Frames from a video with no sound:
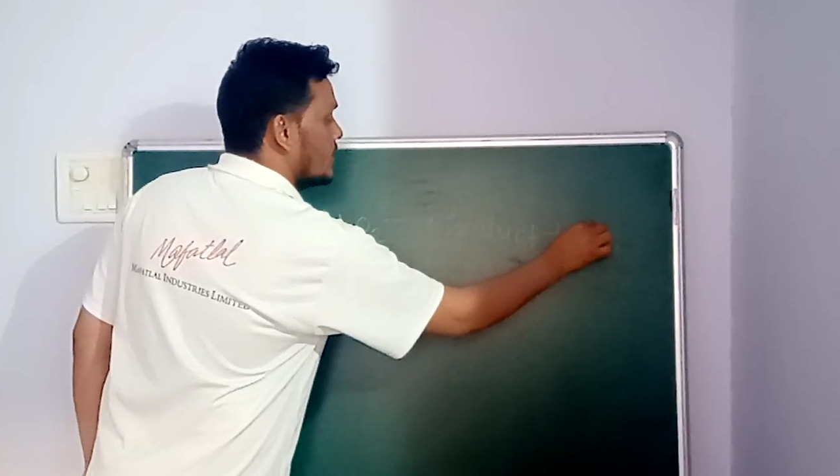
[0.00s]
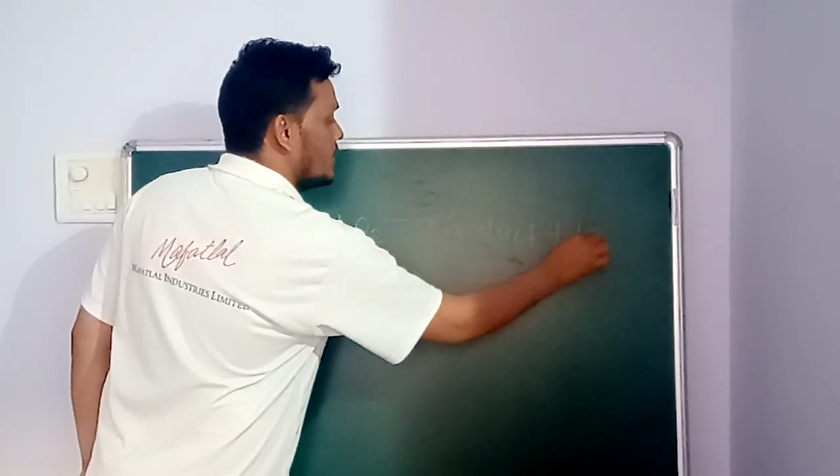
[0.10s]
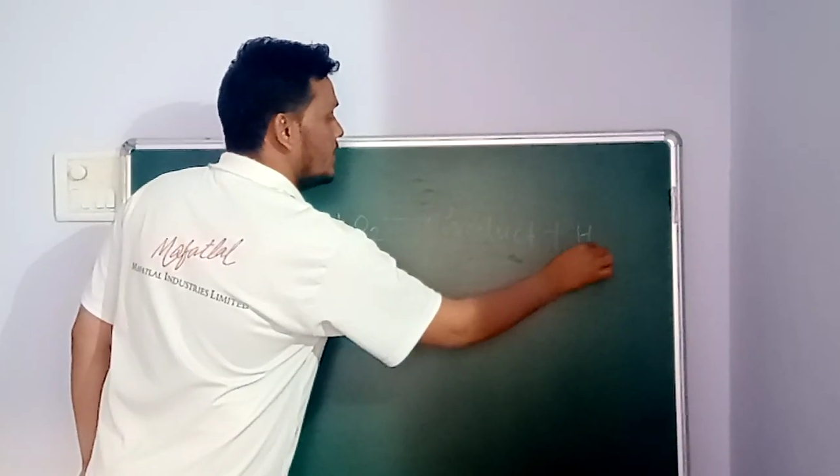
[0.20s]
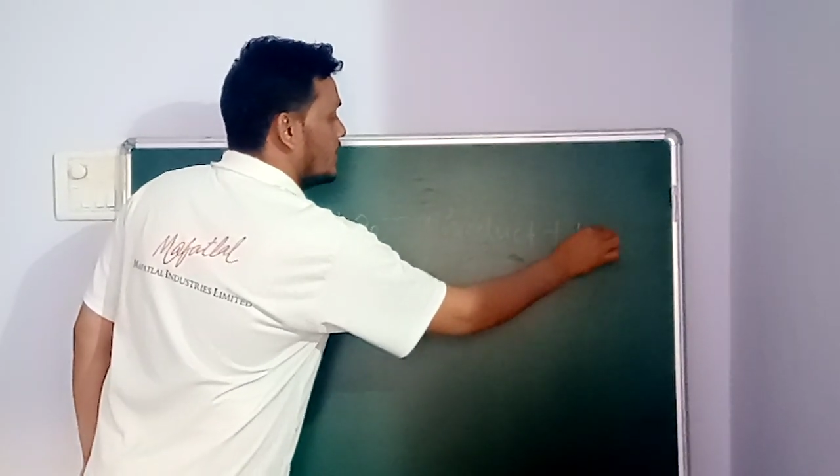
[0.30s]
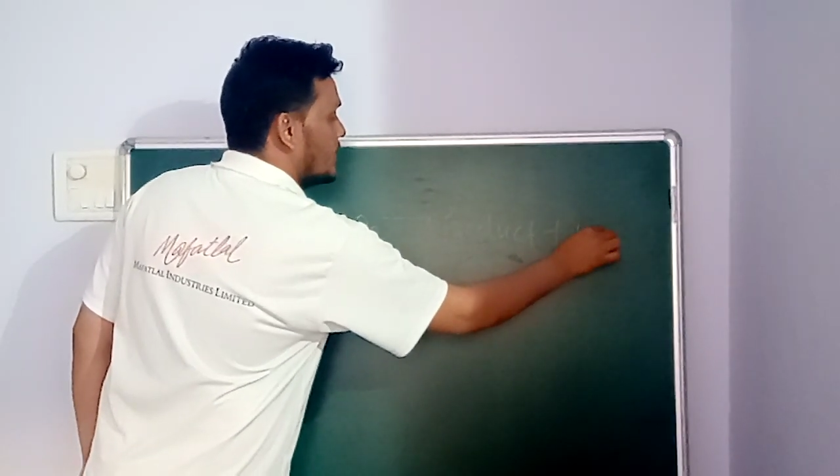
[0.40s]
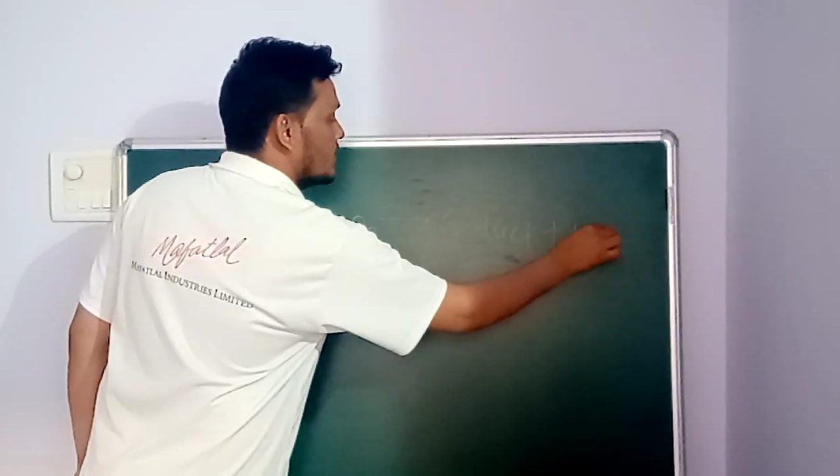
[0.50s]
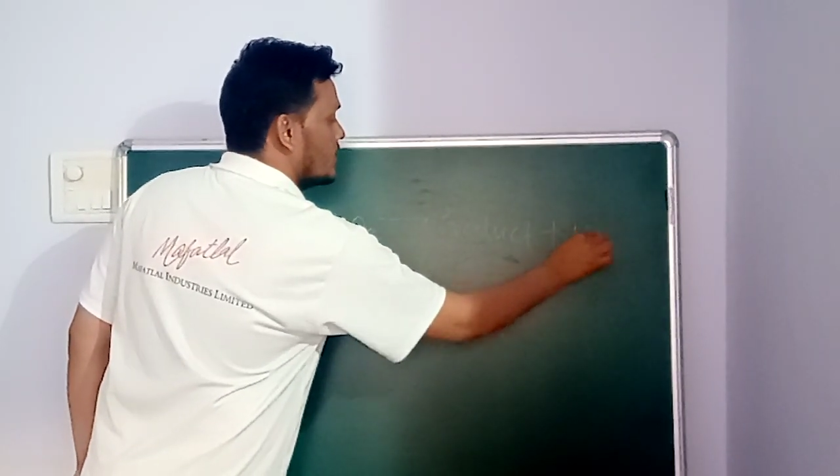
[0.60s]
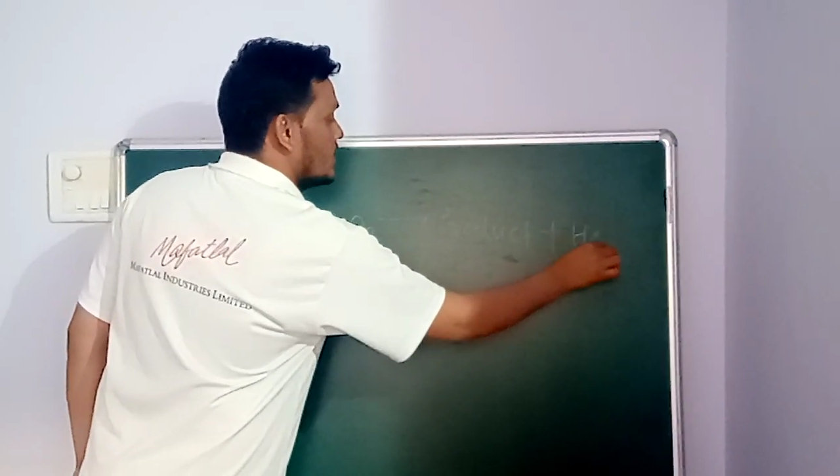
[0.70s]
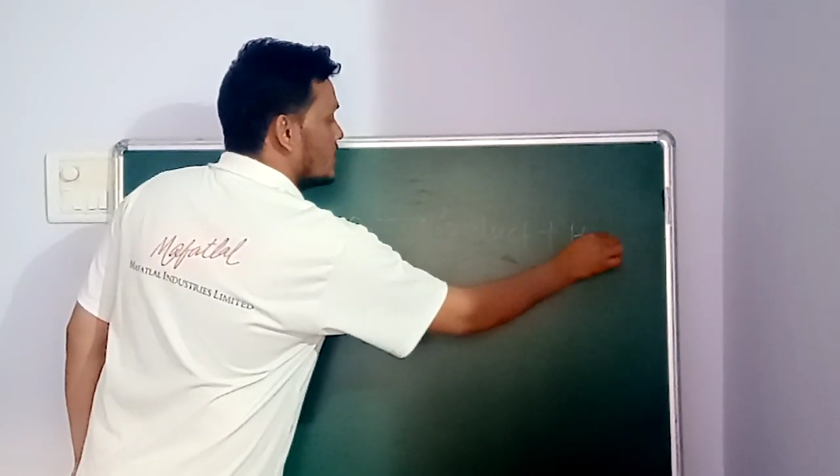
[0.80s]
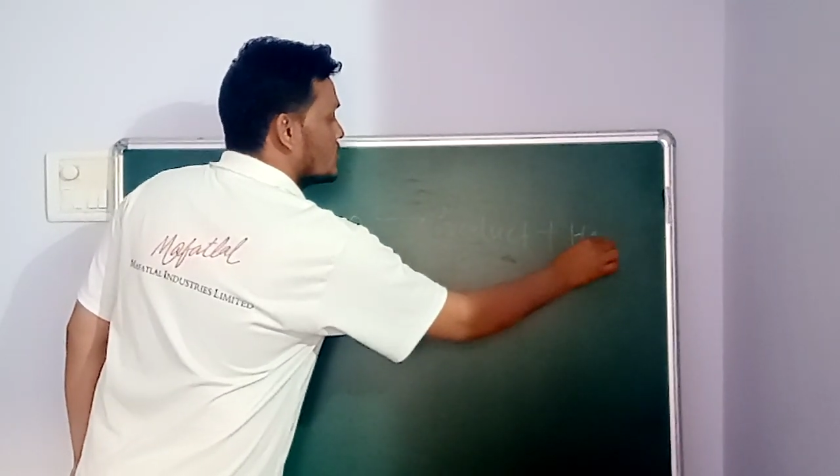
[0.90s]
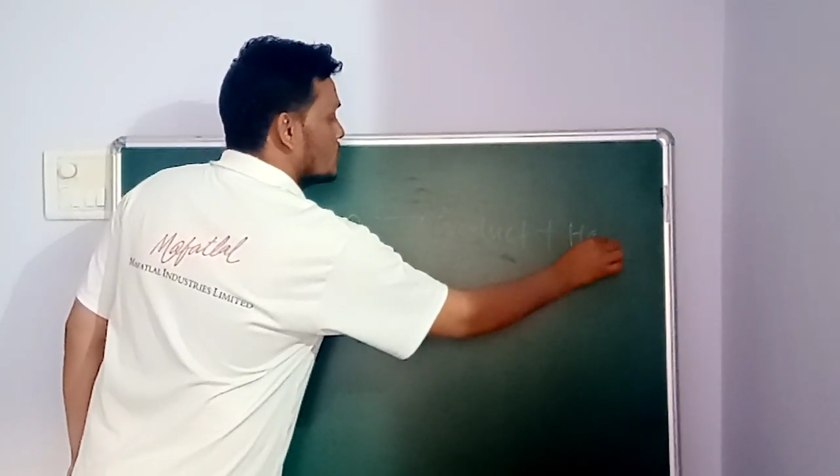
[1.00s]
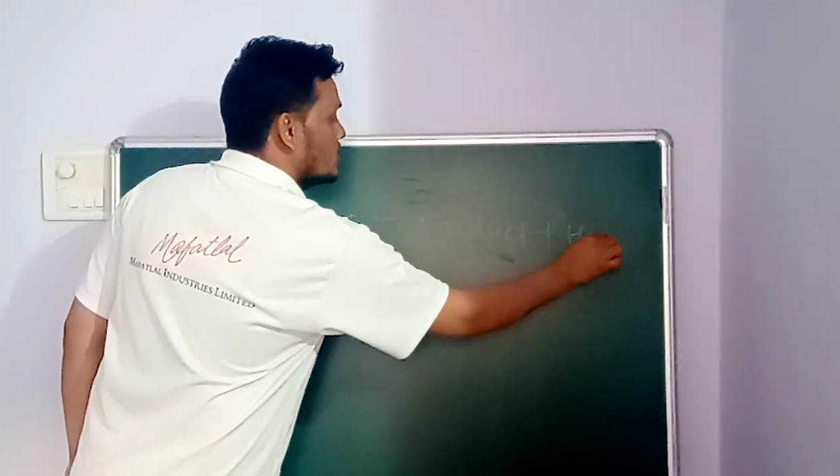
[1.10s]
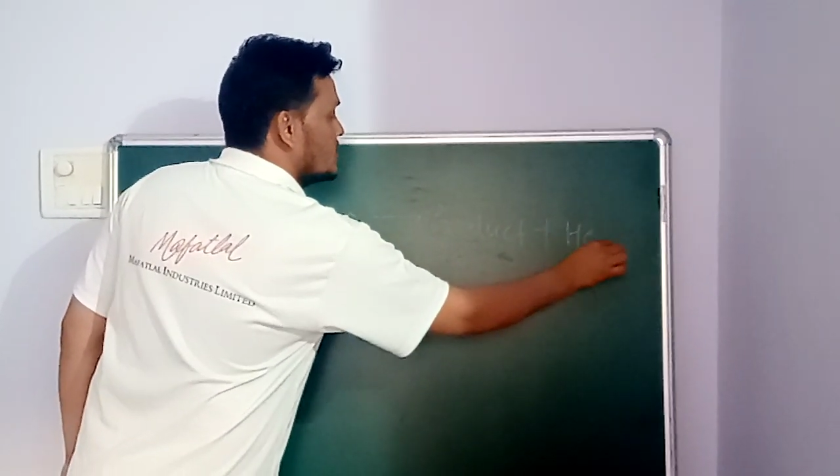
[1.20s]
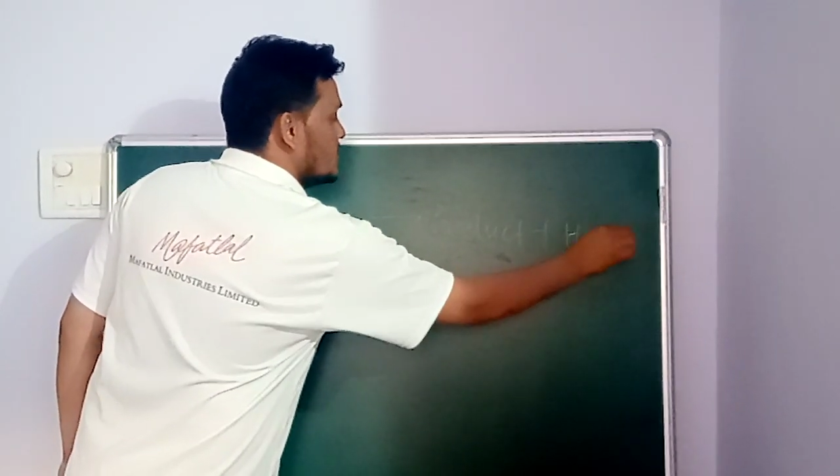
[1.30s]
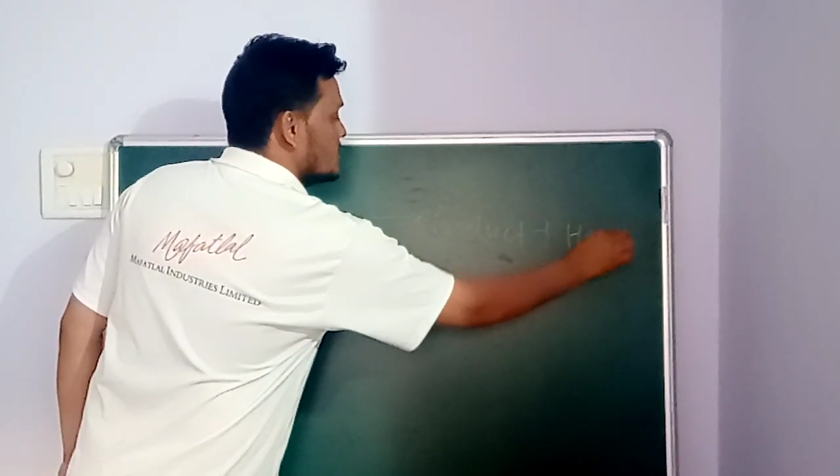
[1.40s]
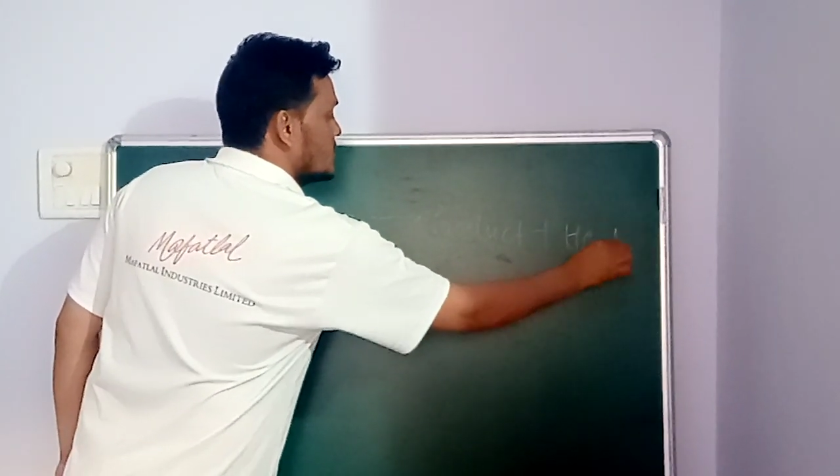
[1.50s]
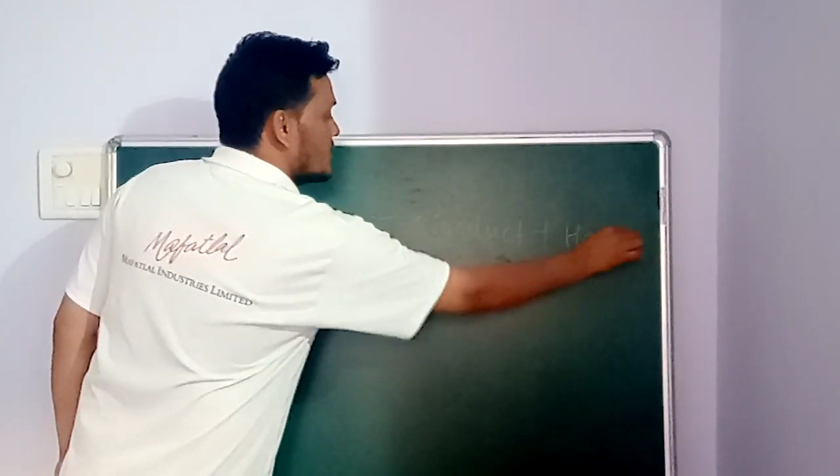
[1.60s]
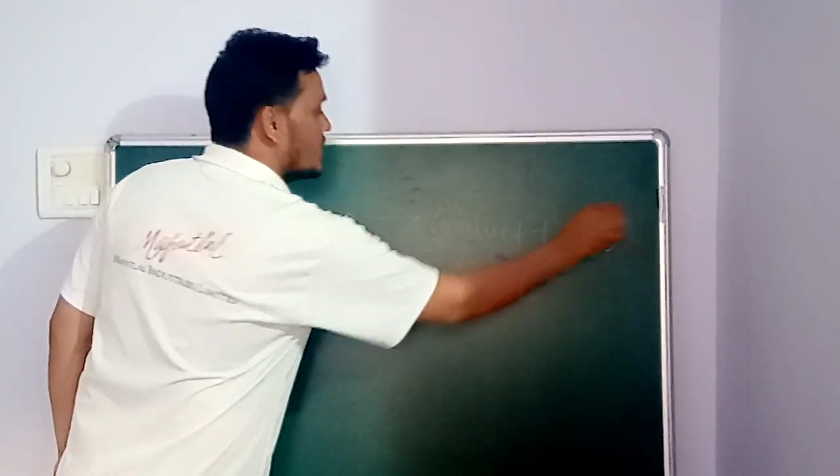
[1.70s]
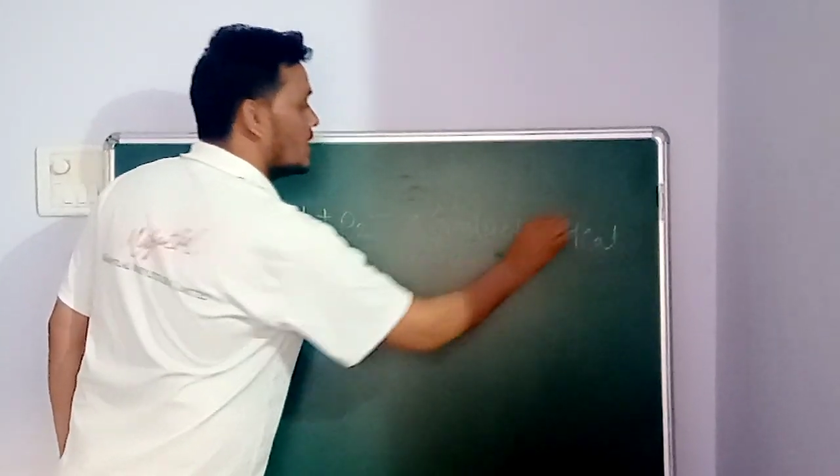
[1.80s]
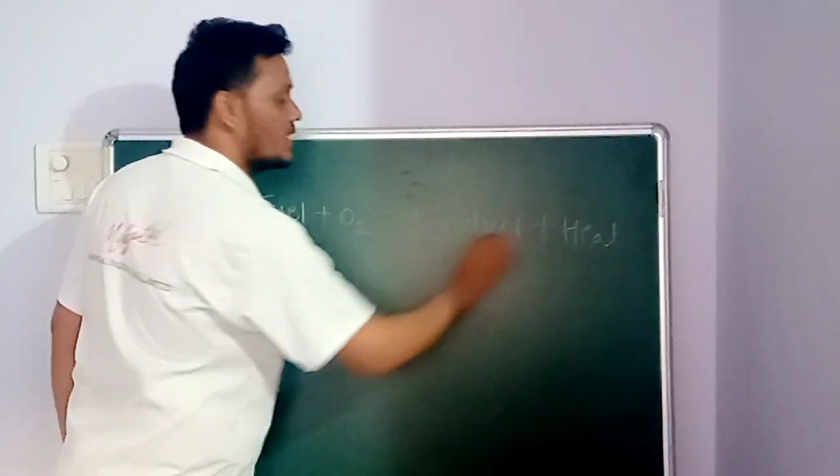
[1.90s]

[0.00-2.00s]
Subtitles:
heat. So this is the general